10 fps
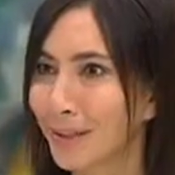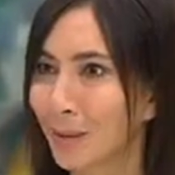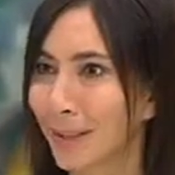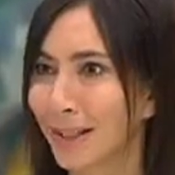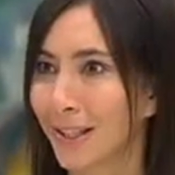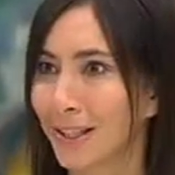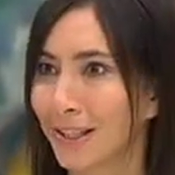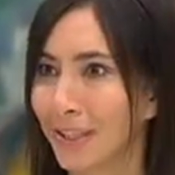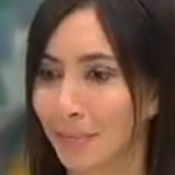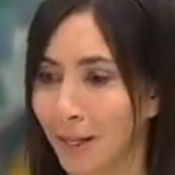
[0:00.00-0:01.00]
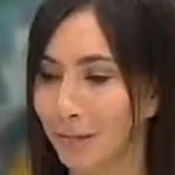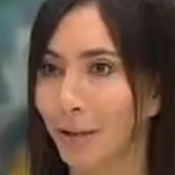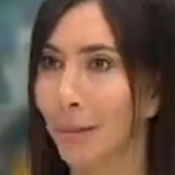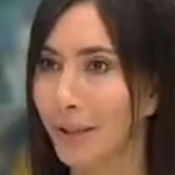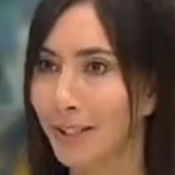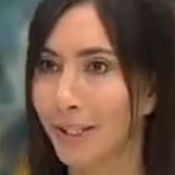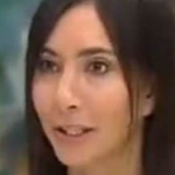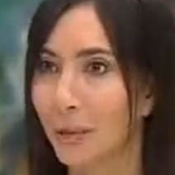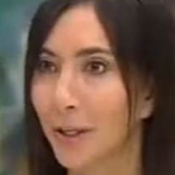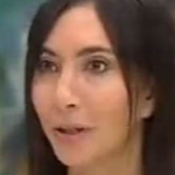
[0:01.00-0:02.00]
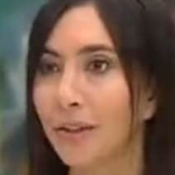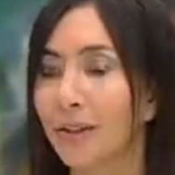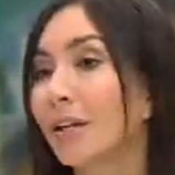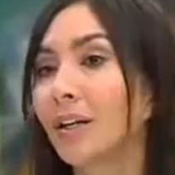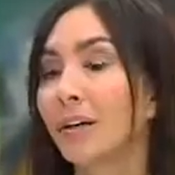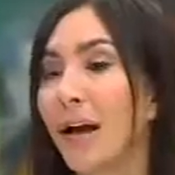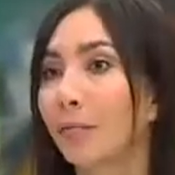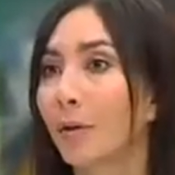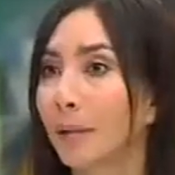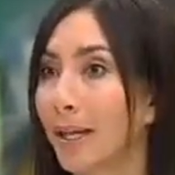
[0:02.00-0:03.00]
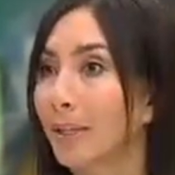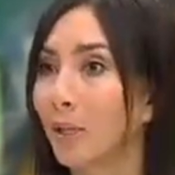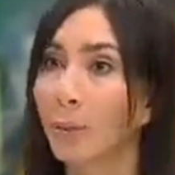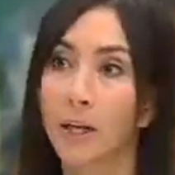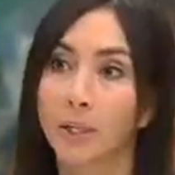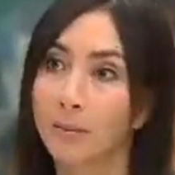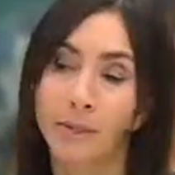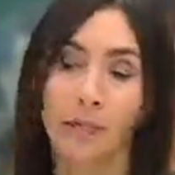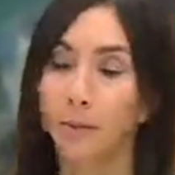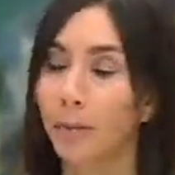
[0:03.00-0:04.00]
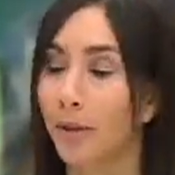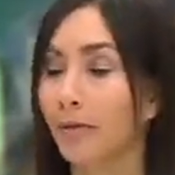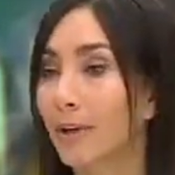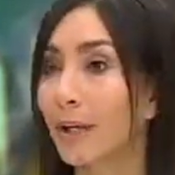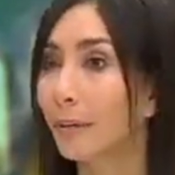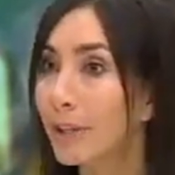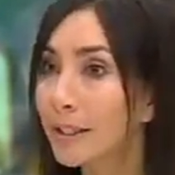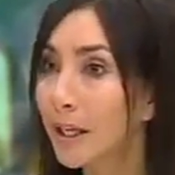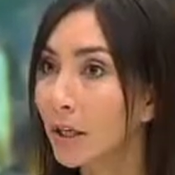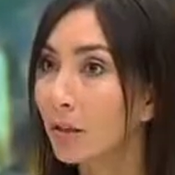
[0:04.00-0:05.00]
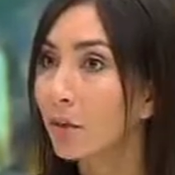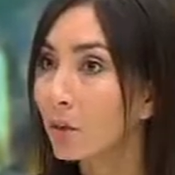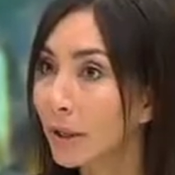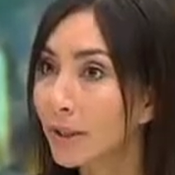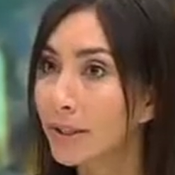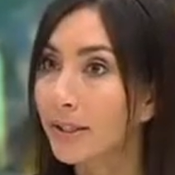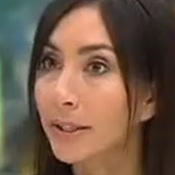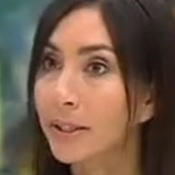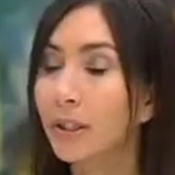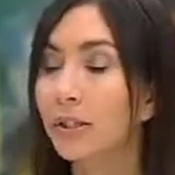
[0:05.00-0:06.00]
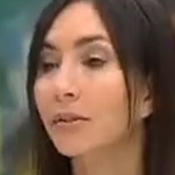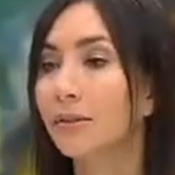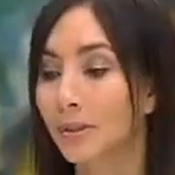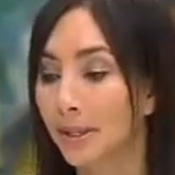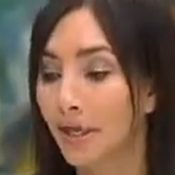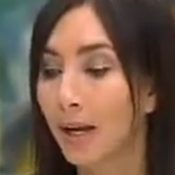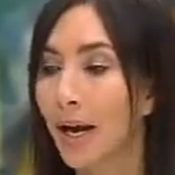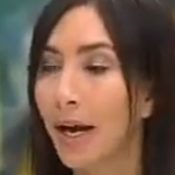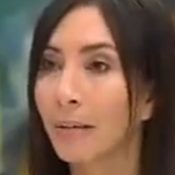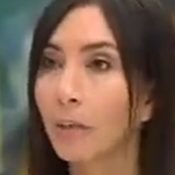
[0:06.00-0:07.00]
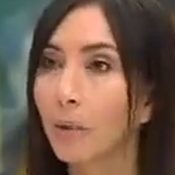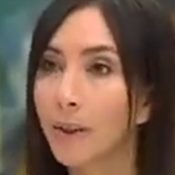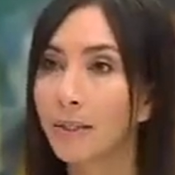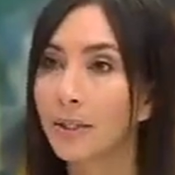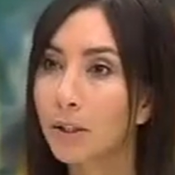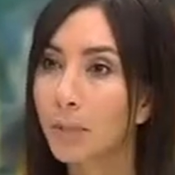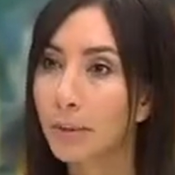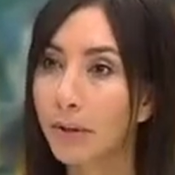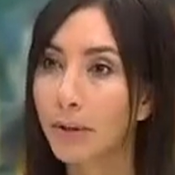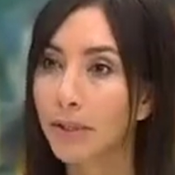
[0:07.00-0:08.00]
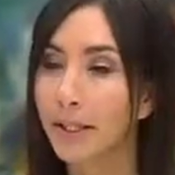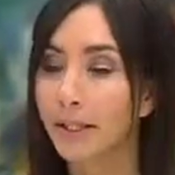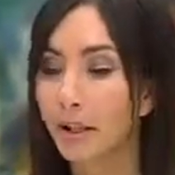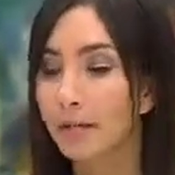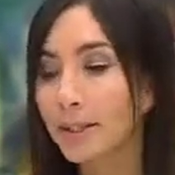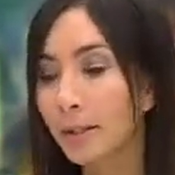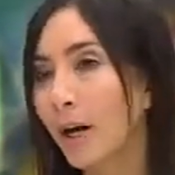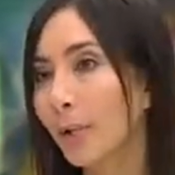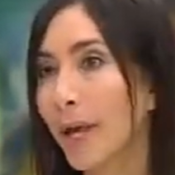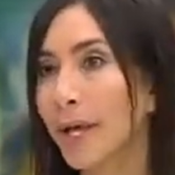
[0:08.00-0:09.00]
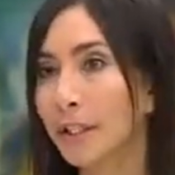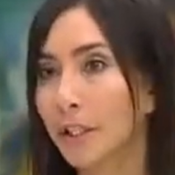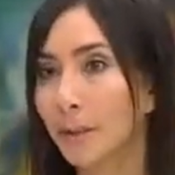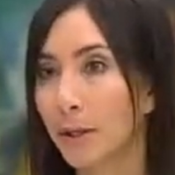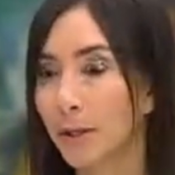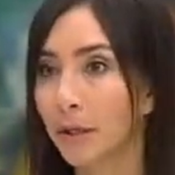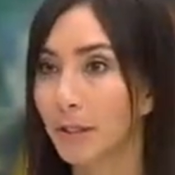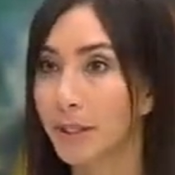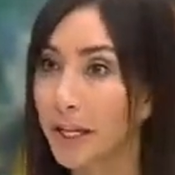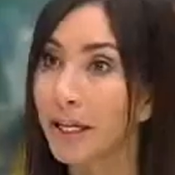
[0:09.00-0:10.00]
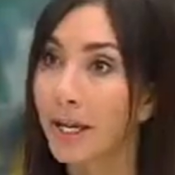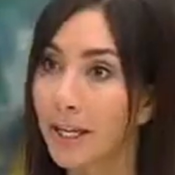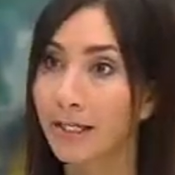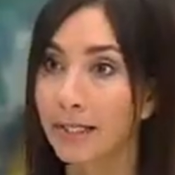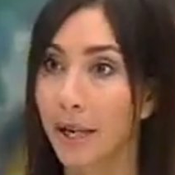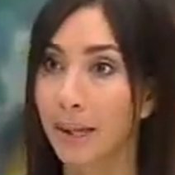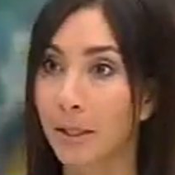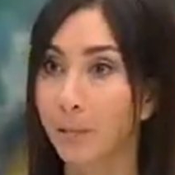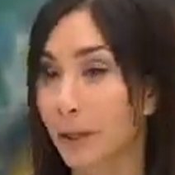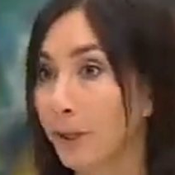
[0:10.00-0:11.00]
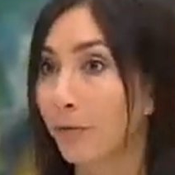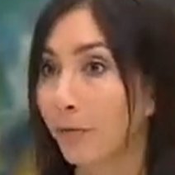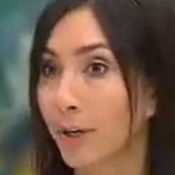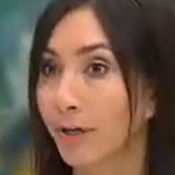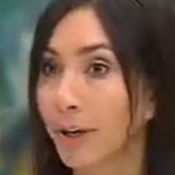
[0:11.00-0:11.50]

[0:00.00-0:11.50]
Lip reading: So we could actually make robotics. We could replace new parts, say, with 3D printing of organs and tissues. Or we could stop the process. So the reason why we age is because our DNA gets damaged because of free